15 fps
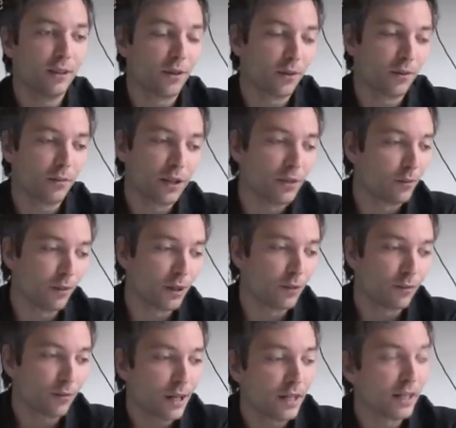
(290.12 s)
know, when you
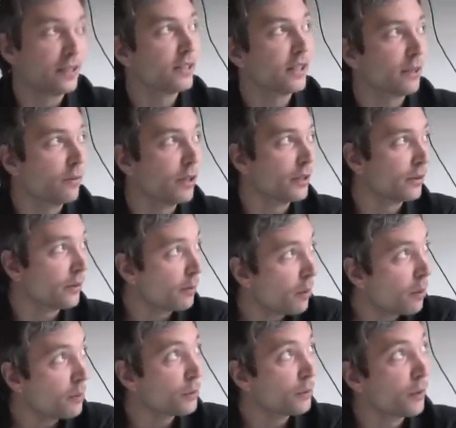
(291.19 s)
fly. It's like when the
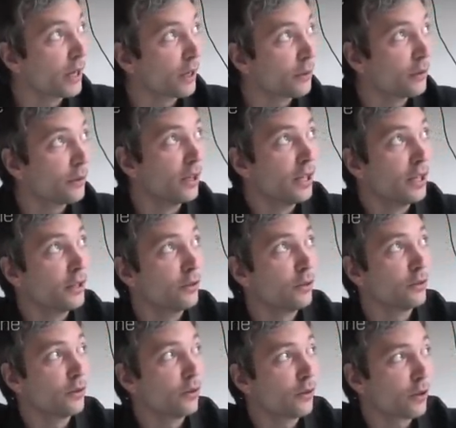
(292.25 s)
moment where
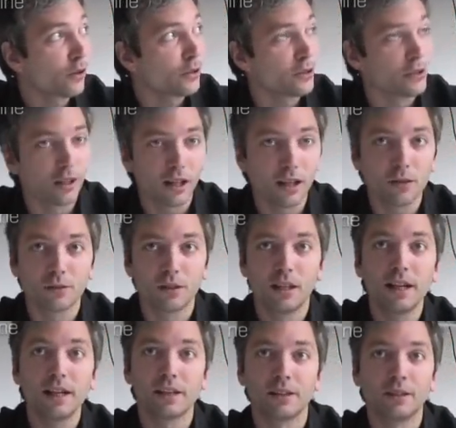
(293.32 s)
you cross the cloud
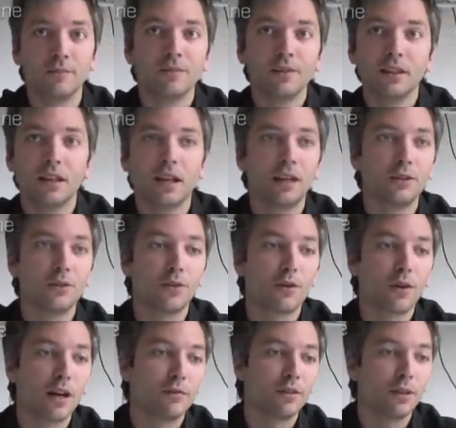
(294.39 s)
layer and you
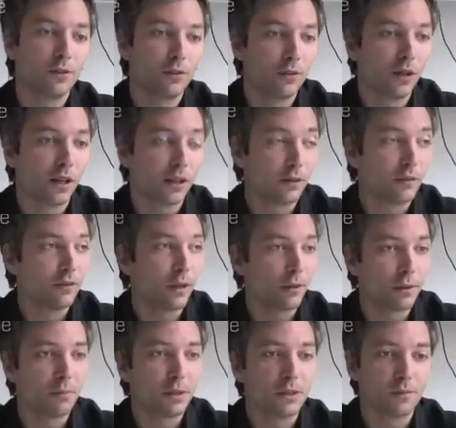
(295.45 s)
arrive into like a
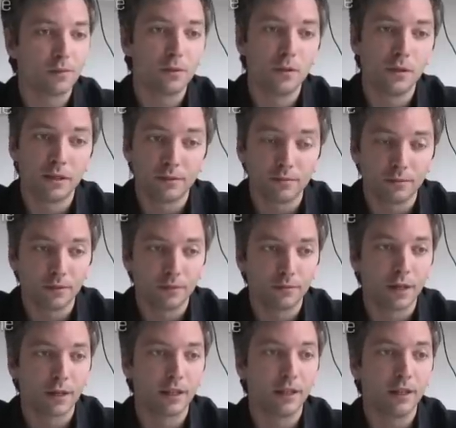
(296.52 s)
very peaceful and
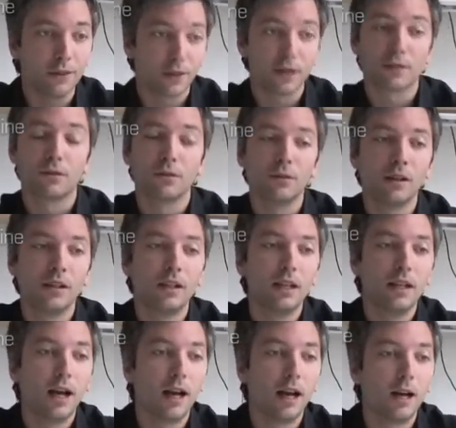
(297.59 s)
very ethereal
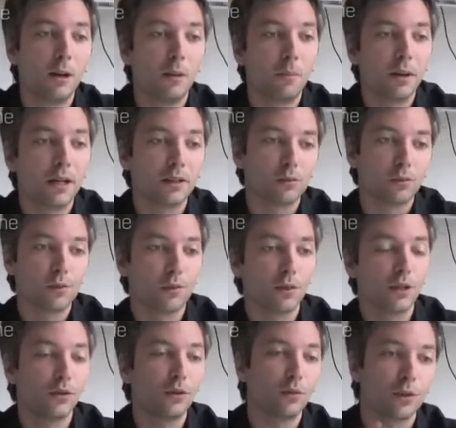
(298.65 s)
place, which we
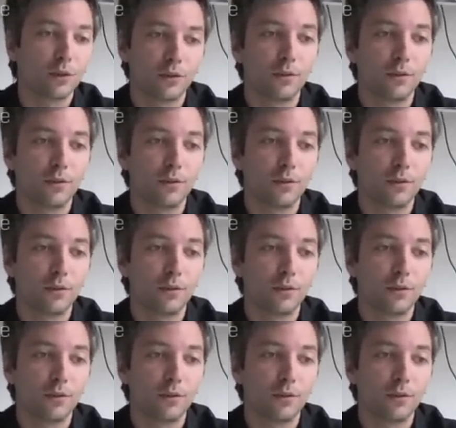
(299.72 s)
thought was